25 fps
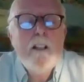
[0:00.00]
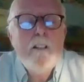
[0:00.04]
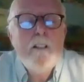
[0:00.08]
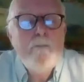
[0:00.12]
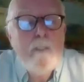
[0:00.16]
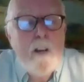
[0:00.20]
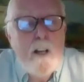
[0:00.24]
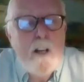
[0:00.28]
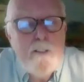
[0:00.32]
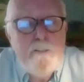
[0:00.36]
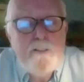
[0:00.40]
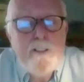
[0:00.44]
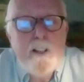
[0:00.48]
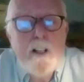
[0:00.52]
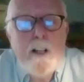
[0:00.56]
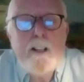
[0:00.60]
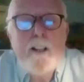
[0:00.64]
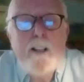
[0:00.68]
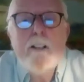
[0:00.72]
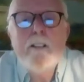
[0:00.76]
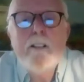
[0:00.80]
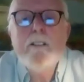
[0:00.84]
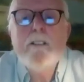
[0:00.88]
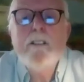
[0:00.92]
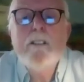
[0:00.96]
My
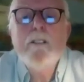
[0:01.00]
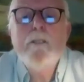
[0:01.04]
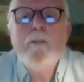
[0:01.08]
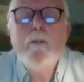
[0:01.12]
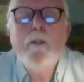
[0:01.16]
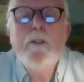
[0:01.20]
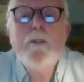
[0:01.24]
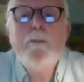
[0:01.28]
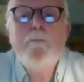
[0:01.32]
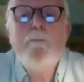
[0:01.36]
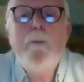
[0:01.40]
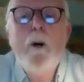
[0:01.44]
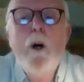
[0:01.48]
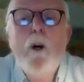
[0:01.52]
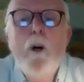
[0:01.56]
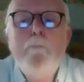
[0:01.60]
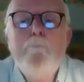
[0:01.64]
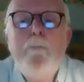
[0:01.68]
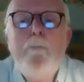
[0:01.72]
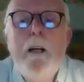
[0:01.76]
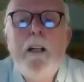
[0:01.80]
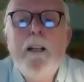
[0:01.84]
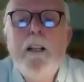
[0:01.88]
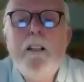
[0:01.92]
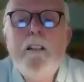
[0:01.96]
father was
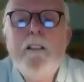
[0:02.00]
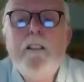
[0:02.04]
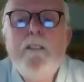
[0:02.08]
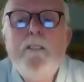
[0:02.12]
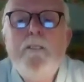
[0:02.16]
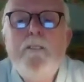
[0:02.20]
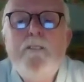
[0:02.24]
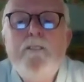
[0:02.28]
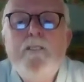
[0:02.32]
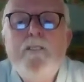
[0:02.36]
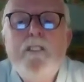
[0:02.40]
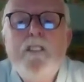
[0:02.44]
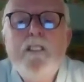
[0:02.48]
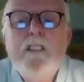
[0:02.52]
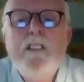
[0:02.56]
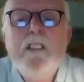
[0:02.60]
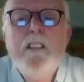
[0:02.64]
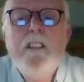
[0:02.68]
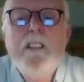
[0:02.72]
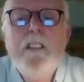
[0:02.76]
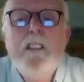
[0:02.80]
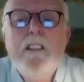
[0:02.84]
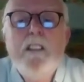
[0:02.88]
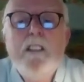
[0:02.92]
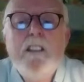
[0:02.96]
Bob Bell,
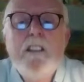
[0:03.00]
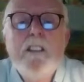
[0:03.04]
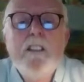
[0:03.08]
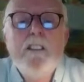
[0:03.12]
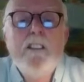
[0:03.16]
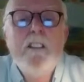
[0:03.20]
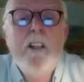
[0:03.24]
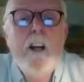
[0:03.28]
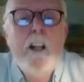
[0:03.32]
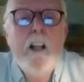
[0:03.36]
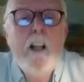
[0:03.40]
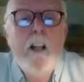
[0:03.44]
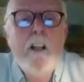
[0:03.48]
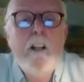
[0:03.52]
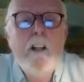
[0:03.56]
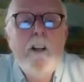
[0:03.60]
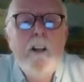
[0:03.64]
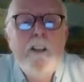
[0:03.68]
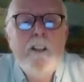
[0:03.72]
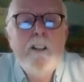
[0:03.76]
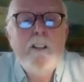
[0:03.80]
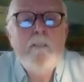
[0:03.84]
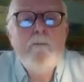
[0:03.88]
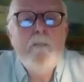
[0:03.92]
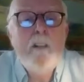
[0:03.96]
not a
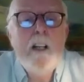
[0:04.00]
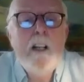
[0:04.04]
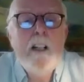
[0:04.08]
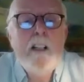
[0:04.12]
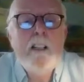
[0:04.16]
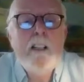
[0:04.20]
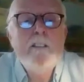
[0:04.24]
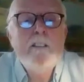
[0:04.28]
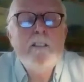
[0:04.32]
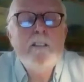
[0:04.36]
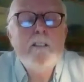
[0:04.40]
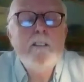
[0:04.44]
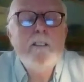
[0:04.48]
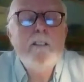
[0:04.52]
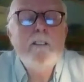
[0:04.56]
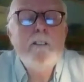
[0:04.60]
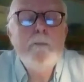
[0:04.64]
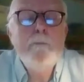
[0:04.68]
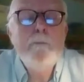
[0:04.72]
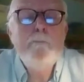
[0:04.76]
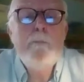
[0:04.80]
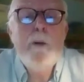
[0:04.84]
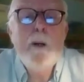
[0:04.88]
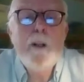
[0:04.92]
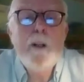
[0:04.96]
learned man,
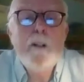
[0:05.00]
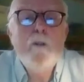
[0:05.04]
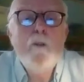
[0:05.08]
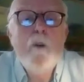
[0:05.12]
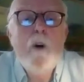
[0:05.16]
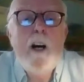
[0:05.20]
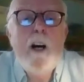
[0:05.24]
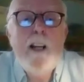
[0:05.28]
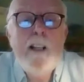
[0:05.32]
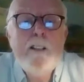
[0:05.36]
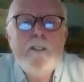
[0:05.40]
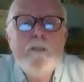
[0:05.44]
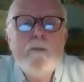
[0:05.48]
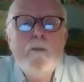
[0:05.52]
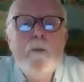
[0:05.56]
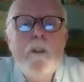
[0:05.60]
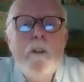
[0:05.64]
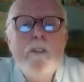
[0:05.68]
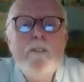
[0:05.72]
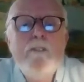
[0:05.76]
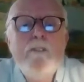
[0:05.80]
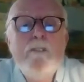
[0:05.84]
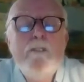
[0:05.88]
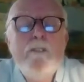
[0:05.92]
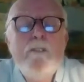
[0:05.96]
but a wise
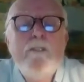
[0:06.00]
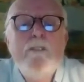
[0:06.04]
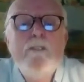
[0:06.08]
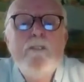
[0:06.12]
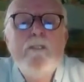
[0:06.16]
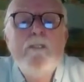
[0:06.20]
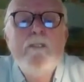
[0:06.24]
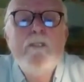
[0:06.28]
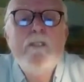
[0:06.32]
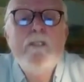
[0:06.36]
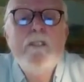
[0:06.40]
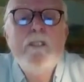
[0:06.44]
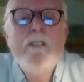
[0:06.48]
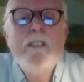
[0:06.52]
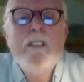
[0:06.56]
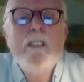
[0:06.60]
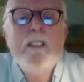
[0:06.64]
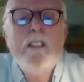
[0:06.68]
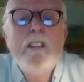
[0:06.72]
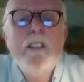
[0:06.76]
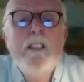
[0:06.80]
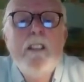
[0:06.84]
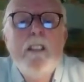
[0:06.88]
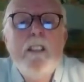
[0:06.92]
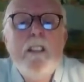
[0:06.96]
one.
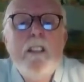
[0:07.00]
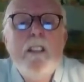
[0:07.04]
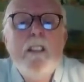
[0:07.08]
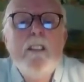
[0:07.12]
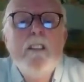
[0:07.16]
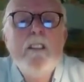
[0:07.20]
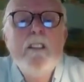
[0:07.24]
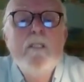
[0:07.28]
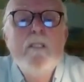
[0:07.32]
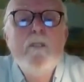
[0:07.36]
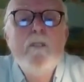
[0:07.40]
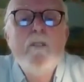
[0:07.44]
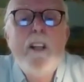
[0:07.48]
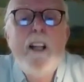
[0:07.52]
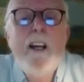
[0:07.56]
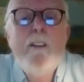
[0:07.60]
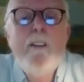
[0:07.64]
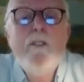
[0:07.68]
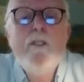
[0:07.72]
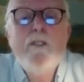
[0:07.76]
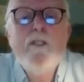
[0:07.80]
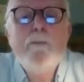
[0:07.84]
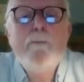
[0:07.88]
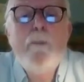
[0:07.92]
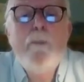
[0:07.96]
When I
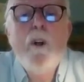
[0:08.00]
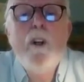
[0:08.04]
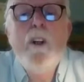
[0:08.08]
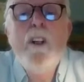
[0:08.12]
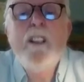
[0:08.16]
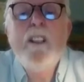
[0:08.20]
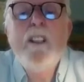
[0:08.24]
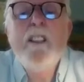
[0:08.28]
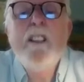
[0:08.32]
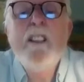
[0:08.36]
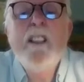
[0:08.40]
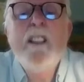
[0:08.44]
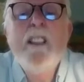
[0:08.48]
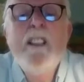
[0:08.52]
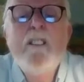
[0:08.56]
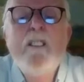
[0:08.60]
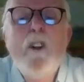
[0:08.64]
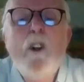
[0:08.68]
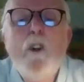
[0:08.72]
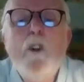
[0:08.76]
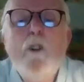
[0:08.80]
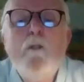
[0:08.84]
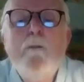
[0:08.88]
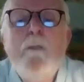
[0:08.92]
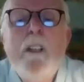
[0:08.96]
was a boy, he
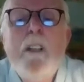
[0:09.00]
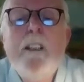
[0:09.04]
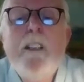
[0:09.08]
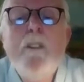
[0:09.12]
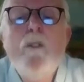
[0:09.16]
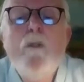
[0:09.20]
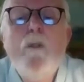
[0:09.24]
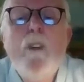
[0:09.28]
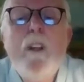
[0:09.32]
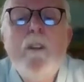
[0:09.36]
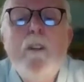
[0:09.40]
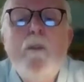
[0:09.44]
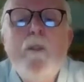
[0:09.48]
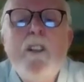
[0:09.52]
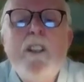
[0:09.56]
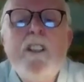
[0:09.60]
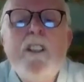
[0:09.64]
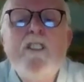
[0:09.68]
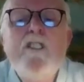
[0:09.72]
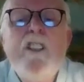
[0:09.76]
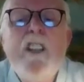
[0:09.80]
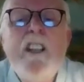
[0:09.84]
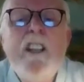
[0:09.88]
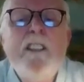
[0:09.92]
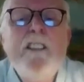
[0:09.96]
told me that we were
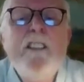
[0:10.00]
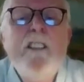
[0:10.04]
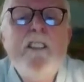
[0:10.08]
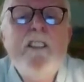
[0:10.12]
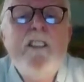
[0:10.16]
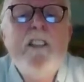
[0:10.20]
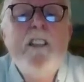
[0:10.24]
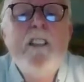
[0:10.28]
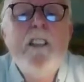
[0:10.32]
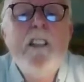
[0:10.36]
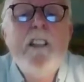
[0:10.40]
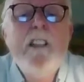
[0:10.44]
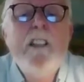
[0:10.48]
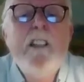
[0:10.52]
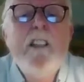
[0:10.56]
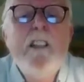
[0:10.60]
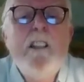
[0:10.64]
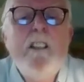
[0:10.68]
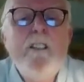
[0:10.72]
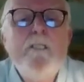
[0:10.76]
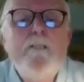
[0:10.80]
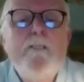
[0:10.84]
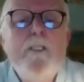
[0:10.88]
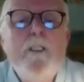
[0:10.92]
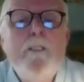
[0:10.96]
descended
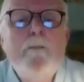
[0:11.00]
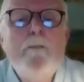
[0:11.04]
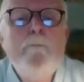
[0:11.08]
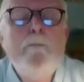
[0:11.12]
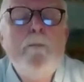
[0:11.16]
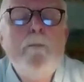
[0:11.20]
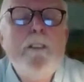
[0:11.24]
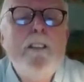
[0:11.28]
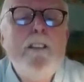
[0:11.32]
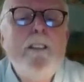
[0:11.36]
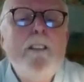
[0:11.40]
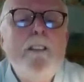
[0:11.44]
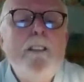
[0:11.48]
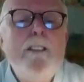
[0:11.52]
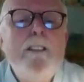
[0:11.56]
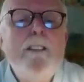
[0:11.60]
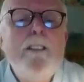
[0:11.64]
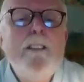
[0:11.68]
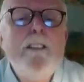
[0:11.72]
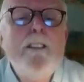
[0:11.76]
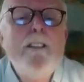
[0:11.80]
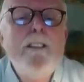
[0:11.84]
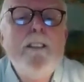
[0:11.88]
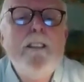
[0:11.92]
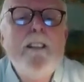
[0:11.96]
from
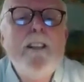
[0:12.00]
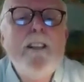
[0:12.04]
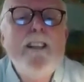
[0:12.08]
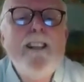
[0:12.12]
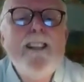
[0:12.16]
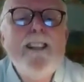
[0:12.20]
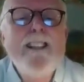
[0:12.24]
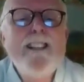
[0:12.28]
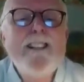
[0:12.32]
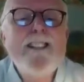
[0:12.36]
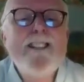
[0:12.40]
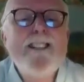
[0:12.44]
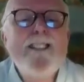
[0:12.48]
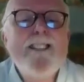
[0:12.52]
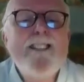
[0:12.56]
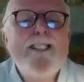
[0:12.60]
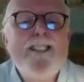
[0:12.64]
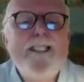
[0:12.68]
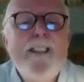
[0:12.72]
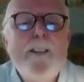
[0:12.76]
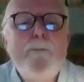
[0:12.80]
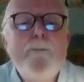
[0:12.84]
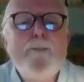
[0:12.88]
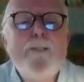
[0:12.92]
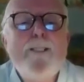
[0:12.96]

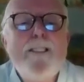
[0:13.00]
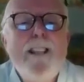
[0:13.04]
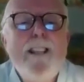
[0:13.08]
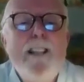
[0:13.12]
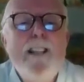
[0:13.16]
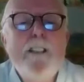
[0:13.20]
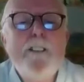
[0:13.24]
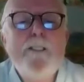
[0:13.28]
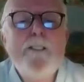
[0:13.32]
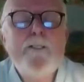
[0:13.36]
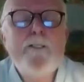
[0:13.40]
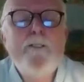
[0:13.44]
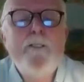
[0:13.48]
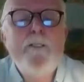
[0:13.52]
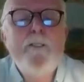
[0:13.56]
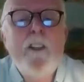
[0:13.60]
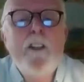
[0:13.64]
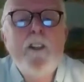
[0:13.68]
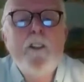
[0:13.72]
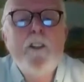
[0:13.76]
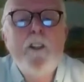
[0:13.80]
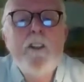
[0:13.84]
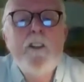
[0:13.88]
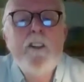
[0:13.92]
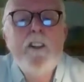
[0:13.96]
sheep stealers from the
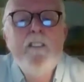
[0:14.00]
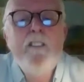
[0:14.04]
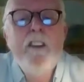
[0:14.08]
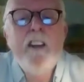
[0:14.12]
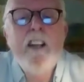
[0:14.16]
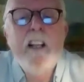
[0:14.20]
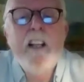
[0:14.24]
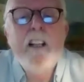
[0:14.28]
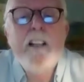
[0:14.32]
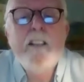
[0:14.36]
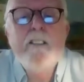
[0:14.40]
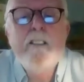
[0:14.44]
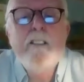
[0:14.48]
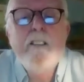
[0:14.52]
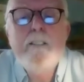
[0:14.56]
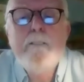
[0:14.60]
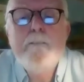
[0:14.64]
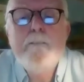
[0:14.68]
north of England.